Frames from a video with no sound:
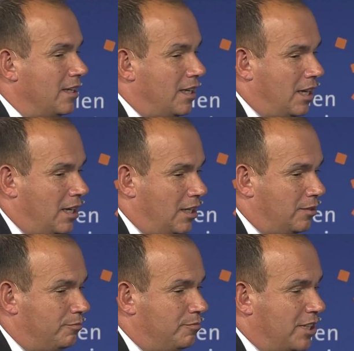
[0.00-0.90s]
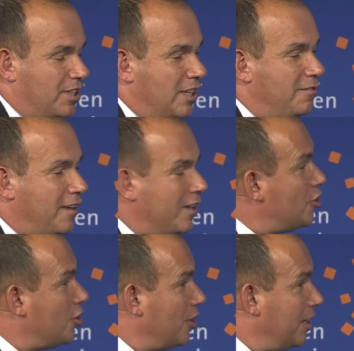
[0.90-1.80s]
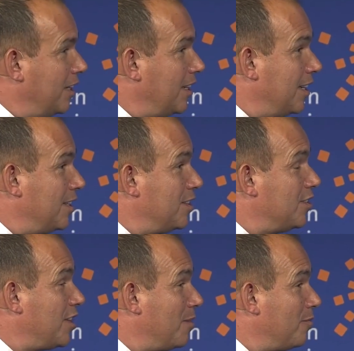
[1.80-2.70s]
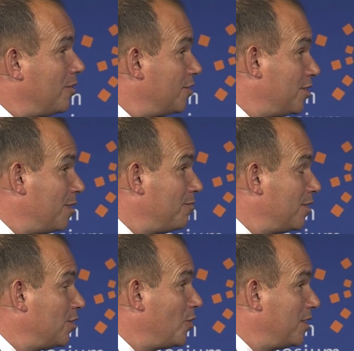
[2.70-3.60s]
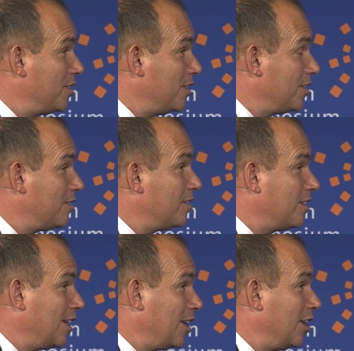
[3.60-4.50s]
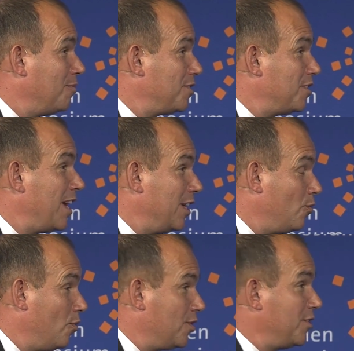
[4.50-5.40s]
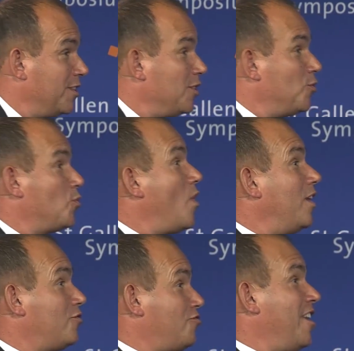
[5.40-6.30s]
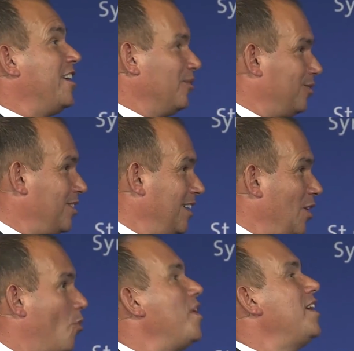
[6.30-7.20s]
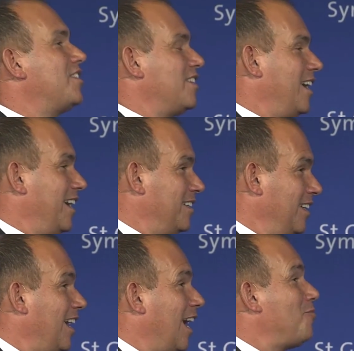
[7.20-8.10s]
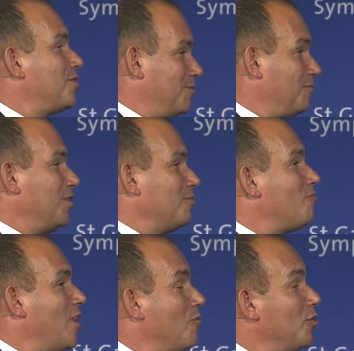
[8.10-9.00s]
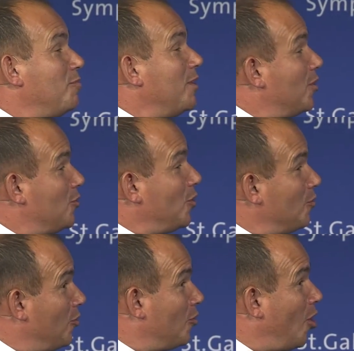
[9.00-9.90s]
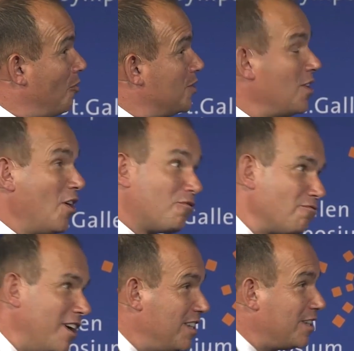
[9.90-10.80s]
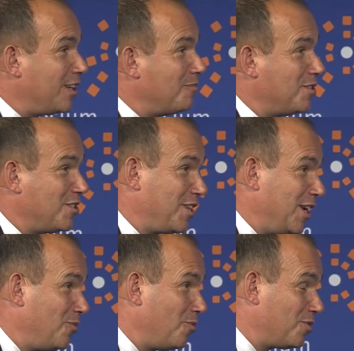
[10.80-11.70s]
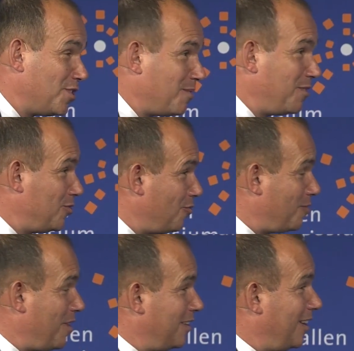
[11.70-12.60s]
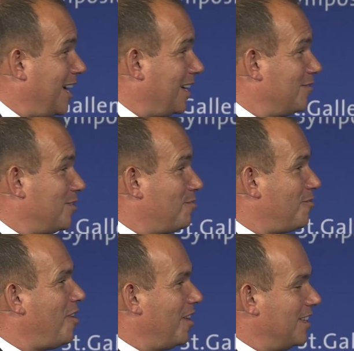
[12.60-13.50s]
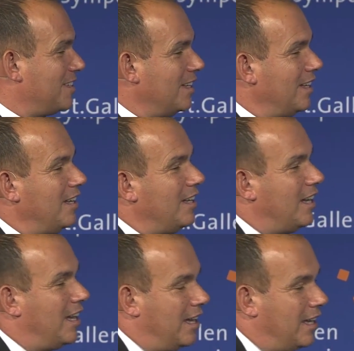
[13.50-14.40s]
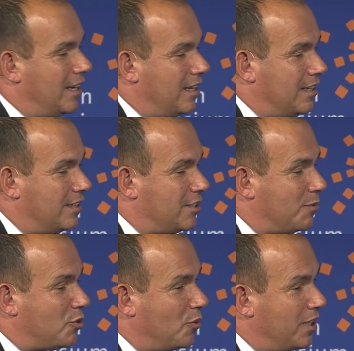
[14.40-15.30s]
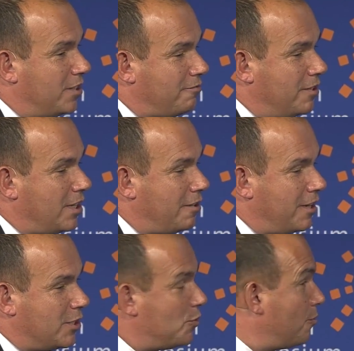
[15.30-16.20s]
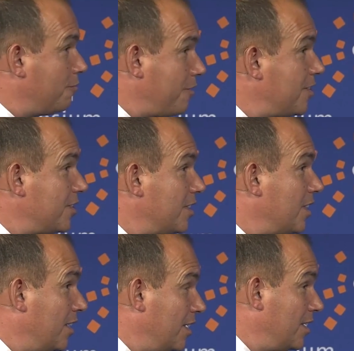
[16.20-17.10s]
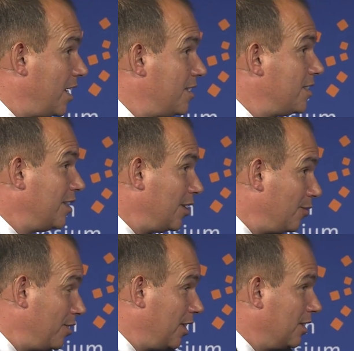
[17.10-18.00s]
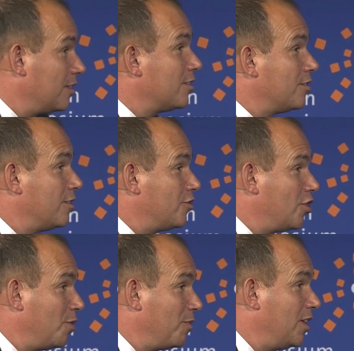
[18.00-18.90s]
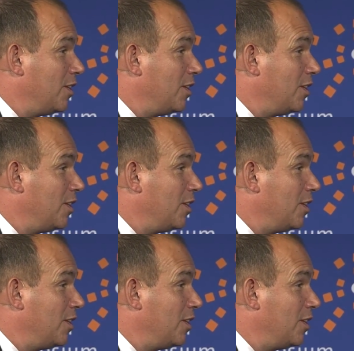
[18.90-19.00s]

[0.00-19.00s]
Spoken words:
But eventually, in December, on December the 20th, Olympus's headquarters, and this was well trailed weeks ahead. I was, you know, where will you be because of your comments, raided Olympus's headquarters. I mean, talk about the lack of surprise. Yeah. And subsequently, three directors were arrested and indicted, including the chairman, Kikukawa.